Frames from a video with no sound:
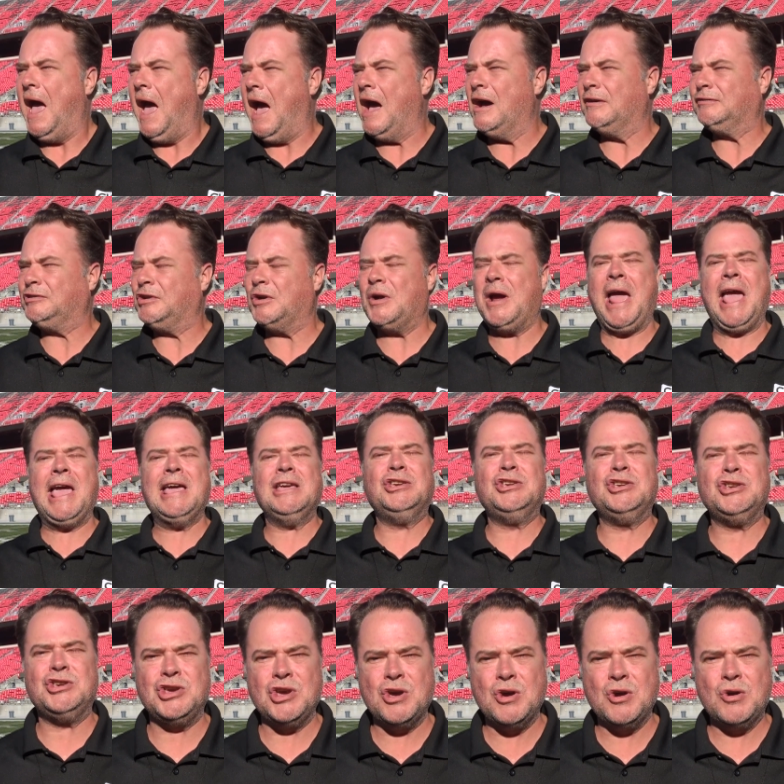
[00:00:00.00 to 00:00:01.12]
after a
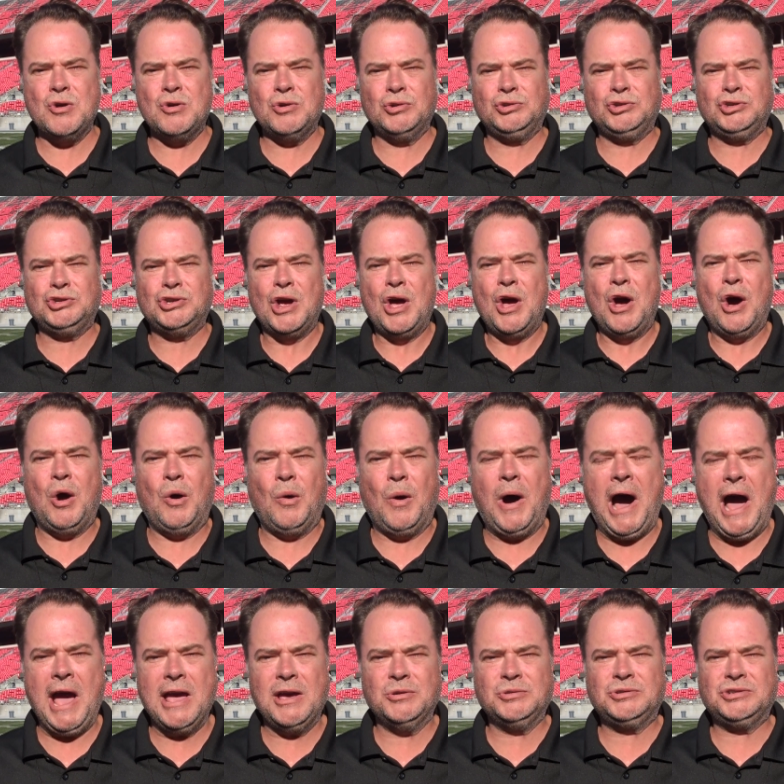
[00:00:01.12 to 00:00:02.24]
huge
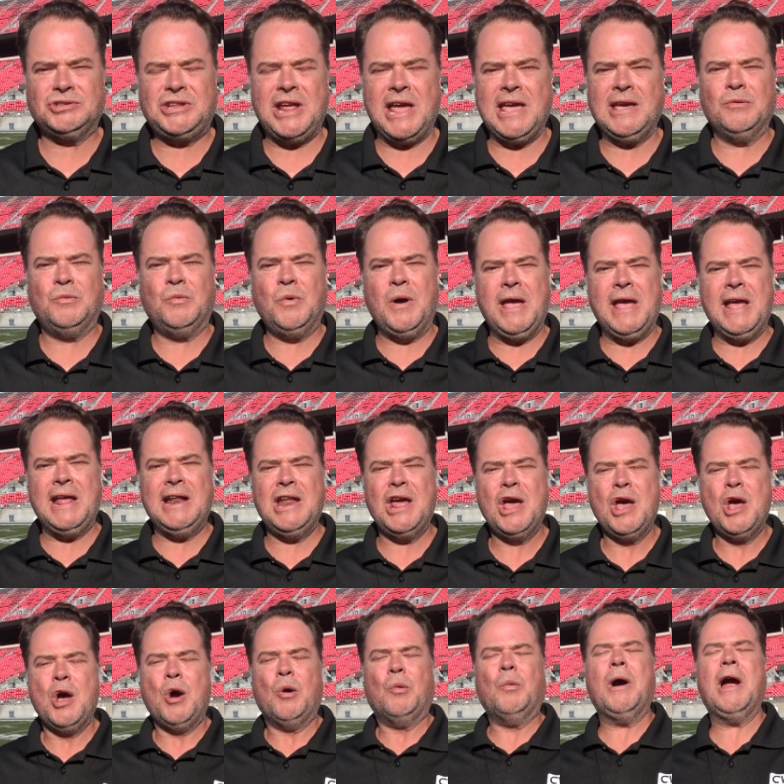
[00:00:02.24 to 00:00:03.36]
Ohio State win
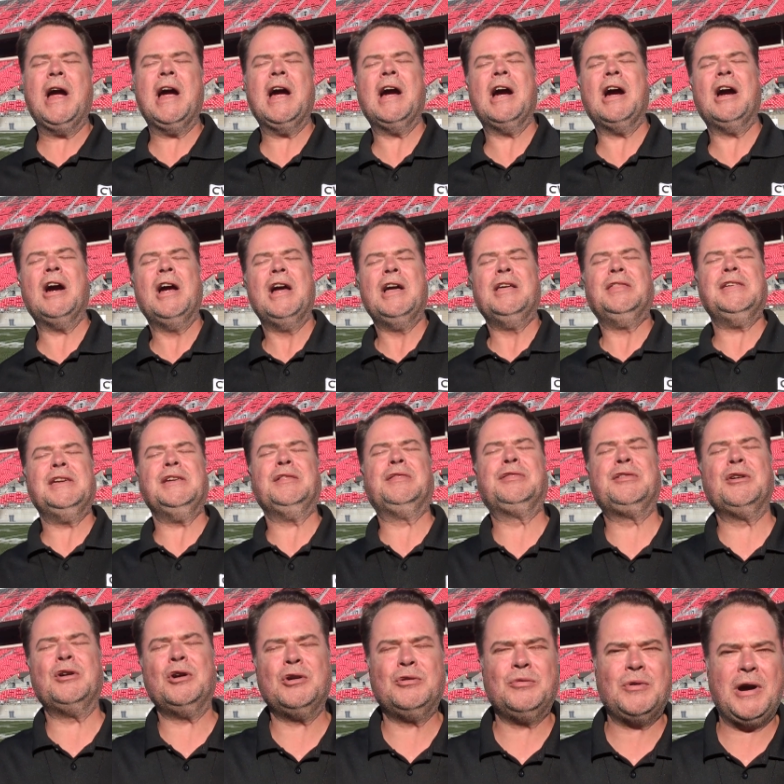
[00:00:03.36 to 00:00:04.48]
where the
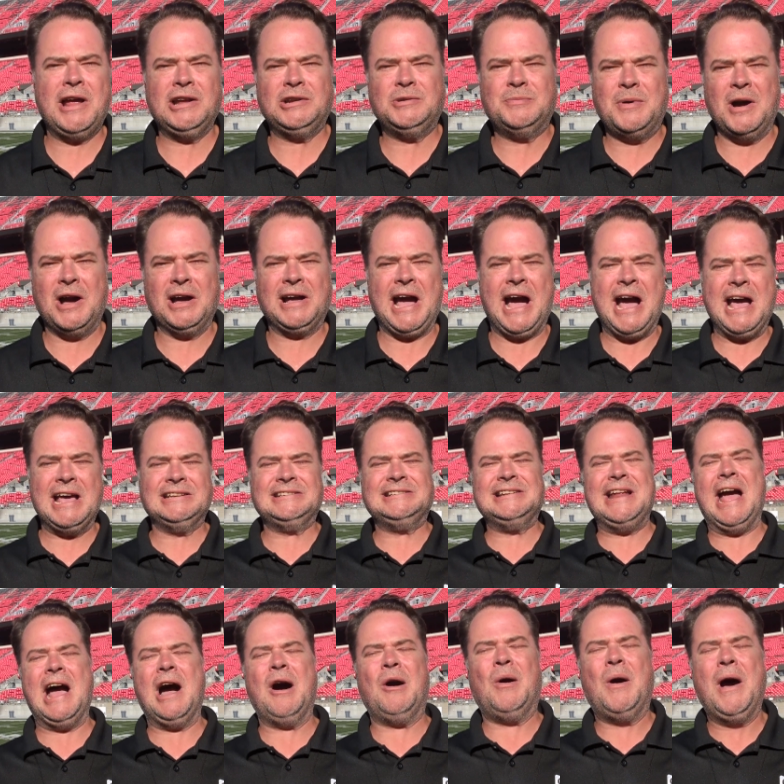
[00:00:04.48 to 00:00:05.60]
third-ranked Buckeyes,
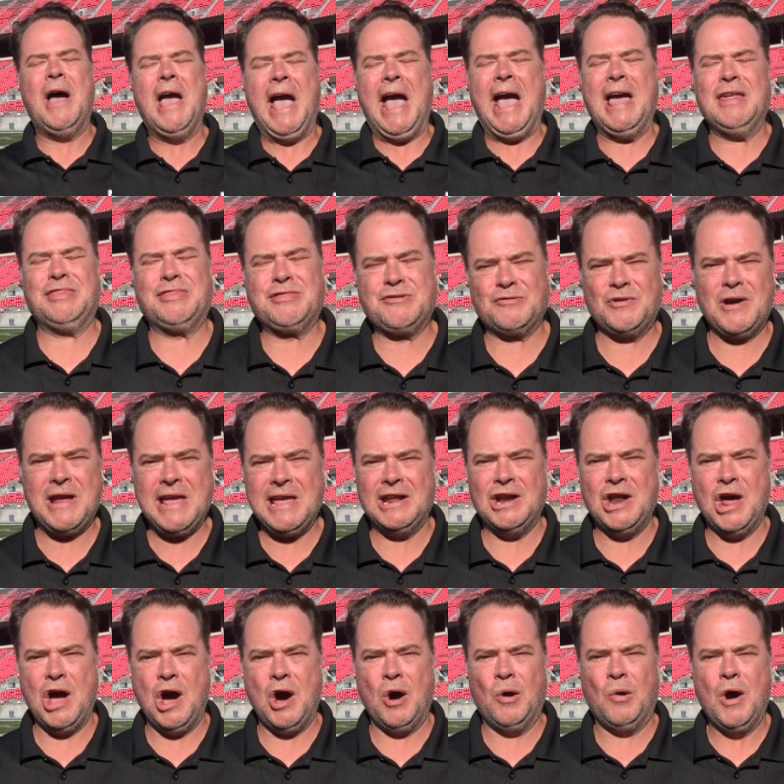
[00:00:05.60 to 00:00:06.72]
now at
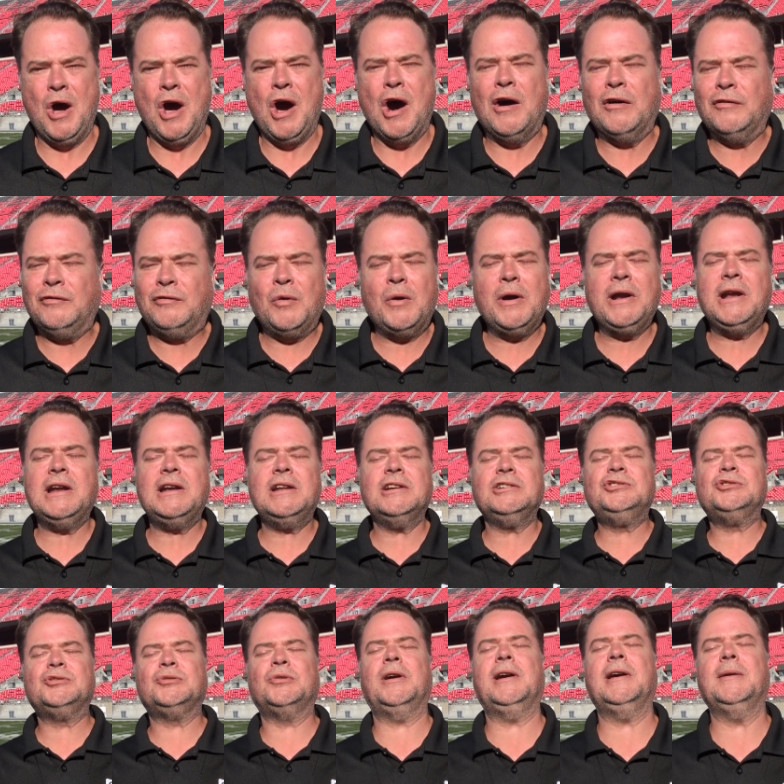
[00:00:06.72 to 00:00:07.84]
3-0, avoided a
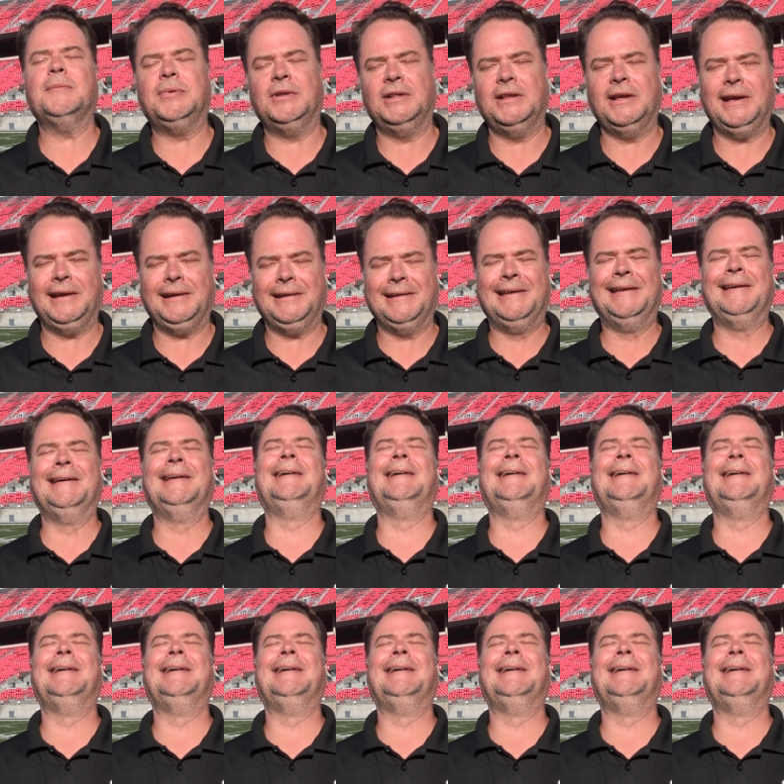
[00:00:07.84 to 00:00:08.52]
trampling